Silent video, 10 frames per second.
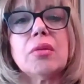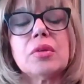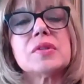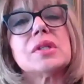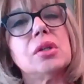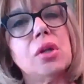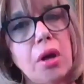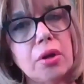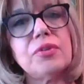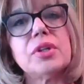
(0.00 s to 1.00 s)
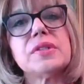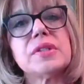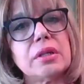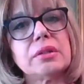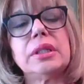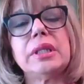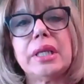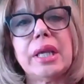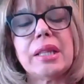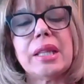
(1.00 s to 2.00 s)
There's a lot of
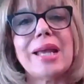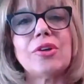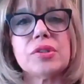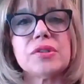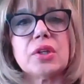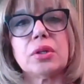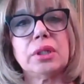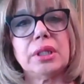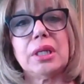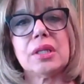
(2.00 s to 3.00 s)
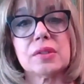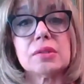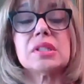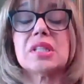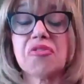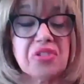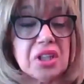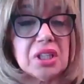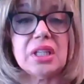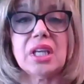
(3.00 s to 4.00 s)
uncertainty, and that uncertainty is
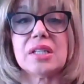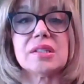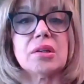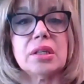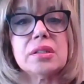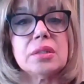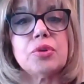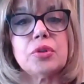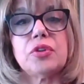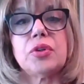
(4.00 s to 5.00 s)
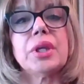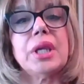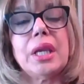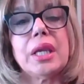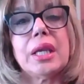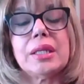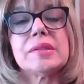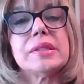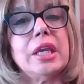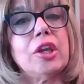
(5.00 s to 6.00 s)
definitely anxiety provoking, and
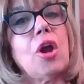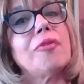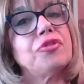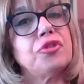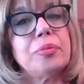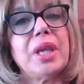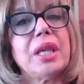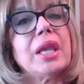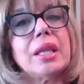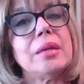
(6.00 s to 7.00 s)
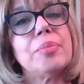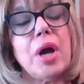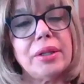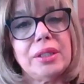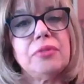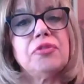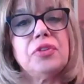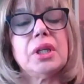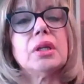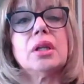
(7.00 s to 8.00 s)
it's enough to make anybody
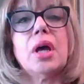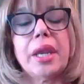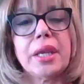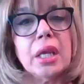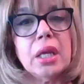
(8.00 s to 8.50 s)
feel like,